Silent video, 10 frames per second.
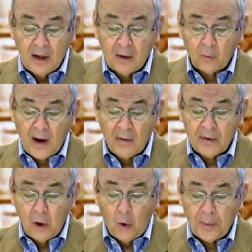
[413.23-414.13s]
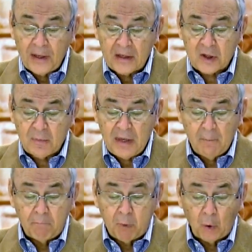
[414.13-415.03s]
and around the opening is to be
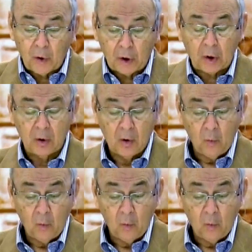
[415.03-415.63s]
a border